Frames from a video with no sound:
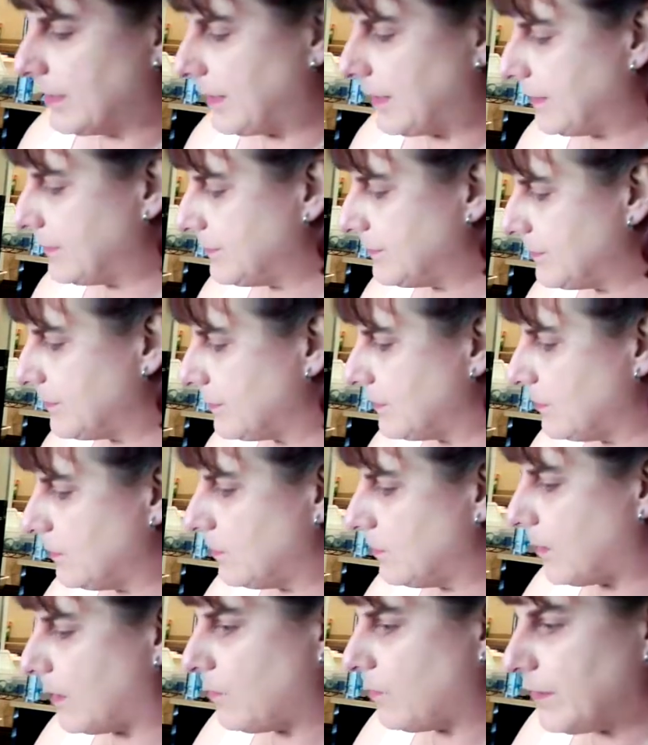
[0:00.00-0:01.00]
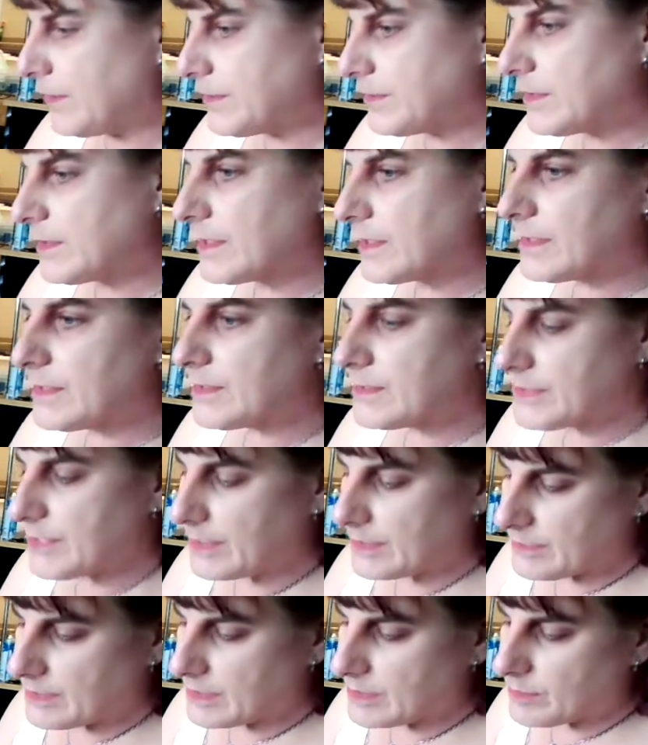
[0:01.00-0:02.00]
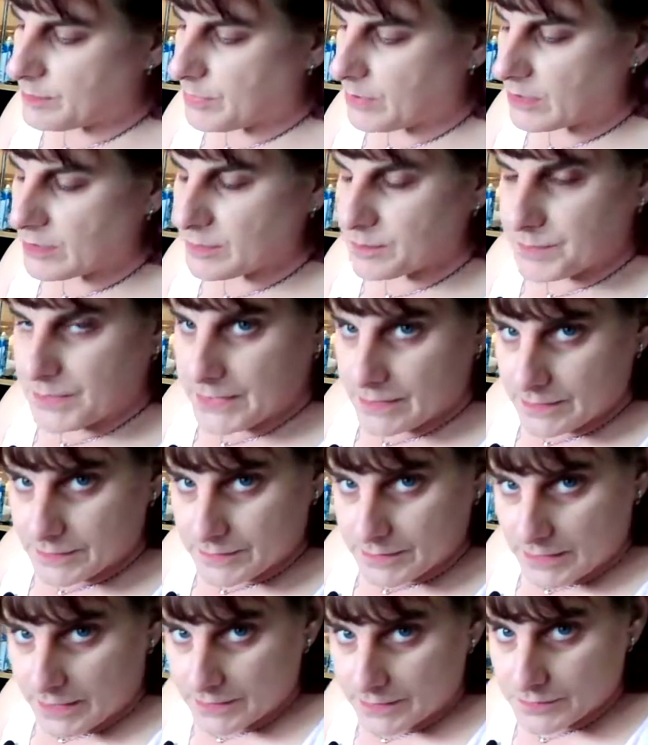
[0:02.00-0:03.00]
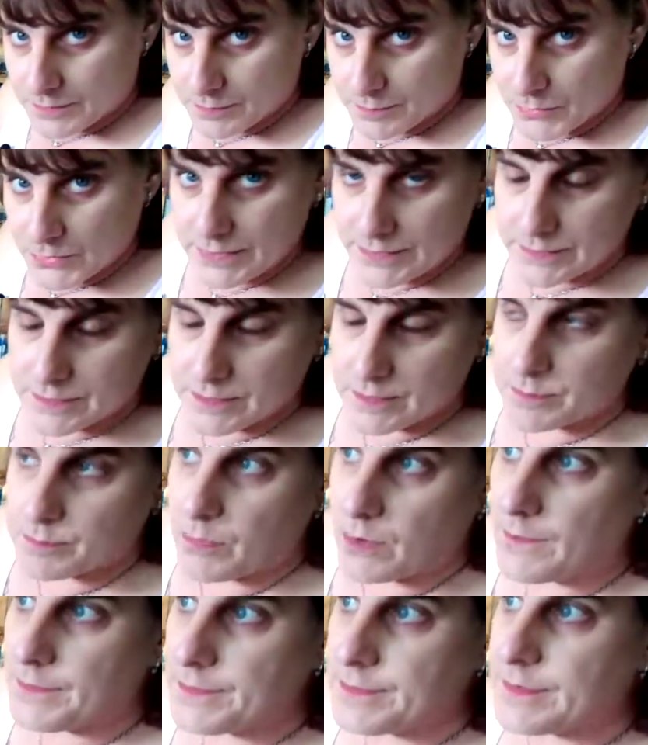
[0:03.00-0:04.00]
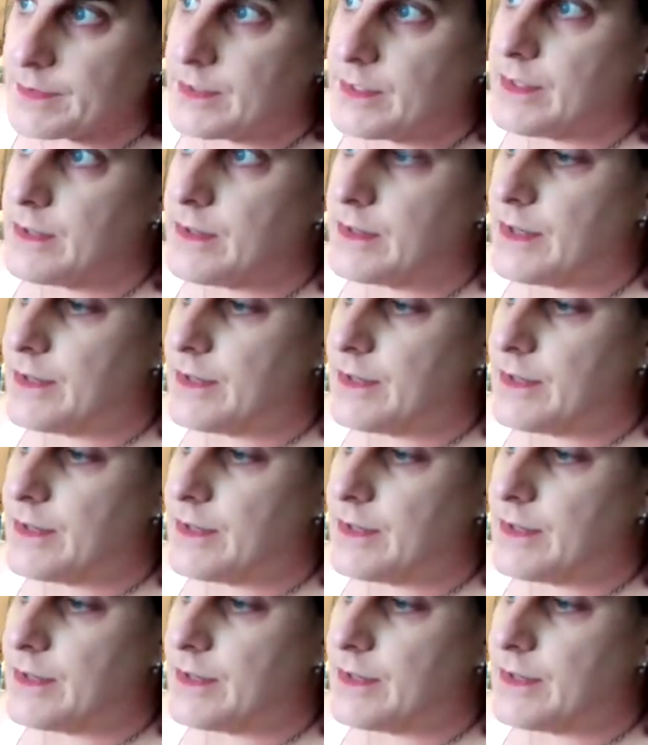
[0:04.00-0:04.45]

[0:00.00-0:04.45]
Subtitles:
And so I wasn't going to take that apart because it has springs and balls in it.